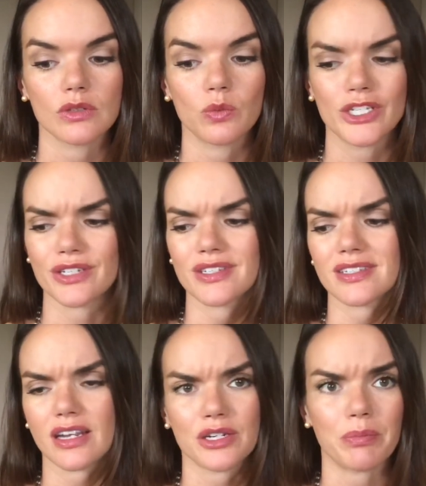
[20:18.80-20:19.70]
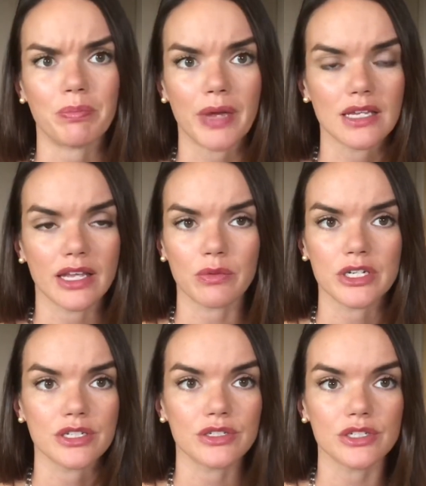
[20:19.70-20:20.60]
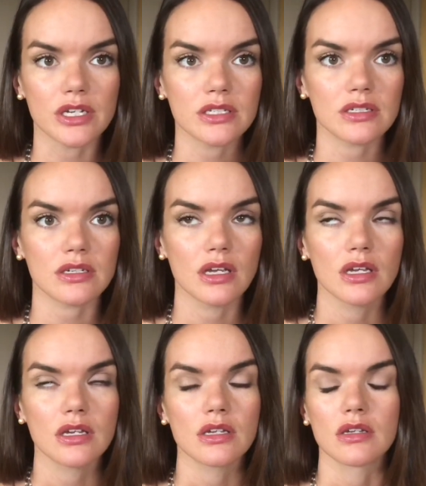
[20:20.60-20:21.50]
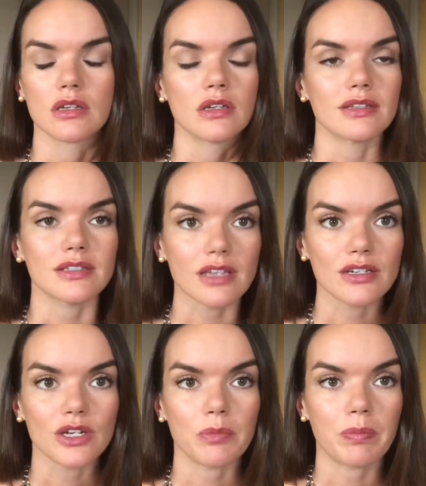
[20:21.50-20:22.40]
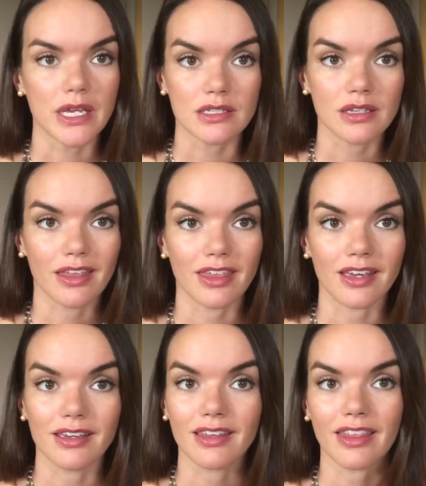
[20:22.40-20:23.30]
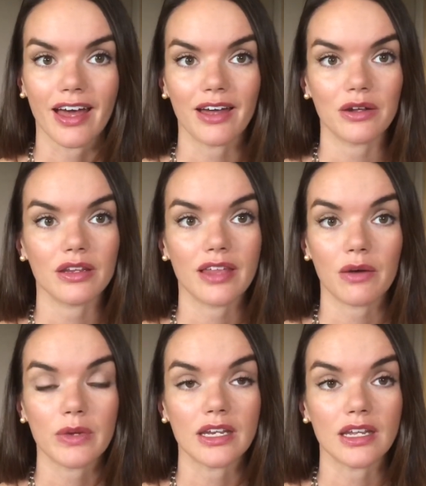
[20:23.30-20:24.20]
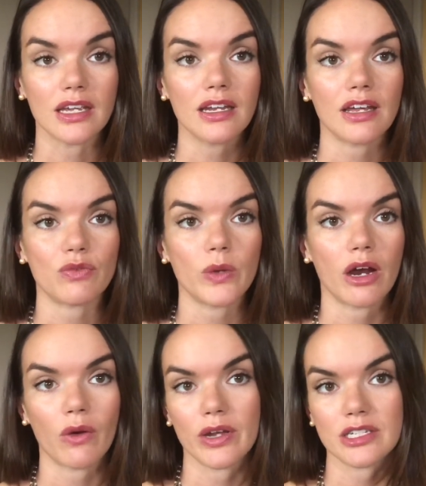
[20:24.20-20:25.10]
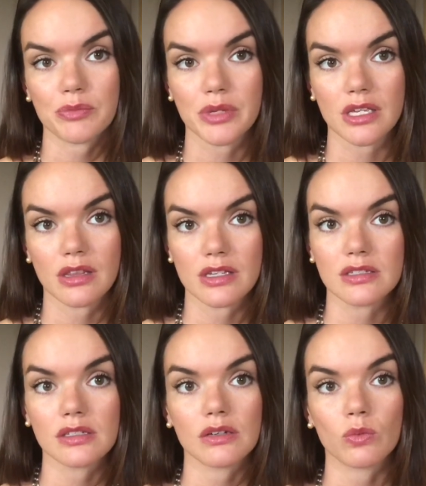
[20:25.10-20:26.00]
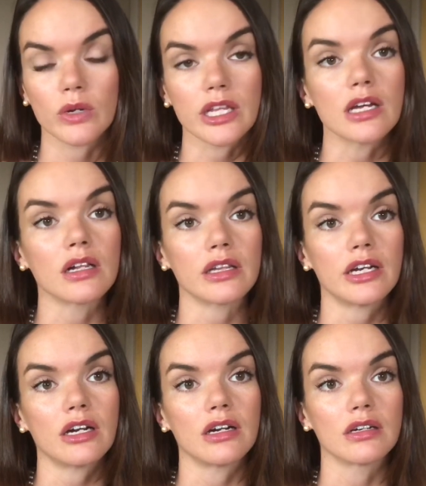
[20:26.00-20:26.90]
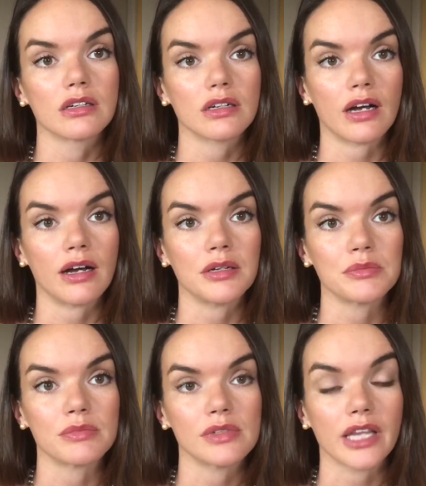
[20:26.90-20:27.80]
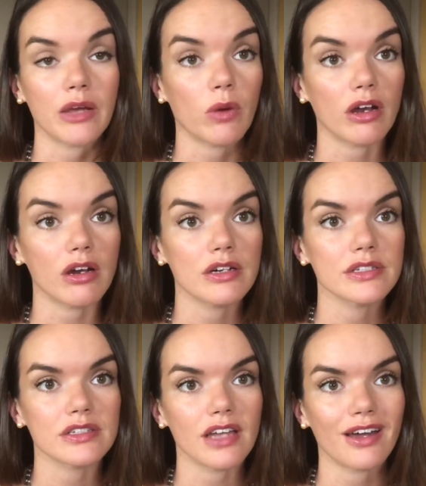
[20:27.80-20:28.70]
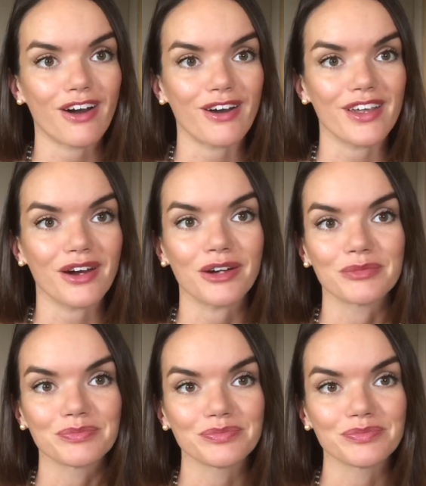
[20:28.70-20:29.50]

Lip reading: which is such a which is just such a basic thing that we need if we are going to be these really clear light workers that are here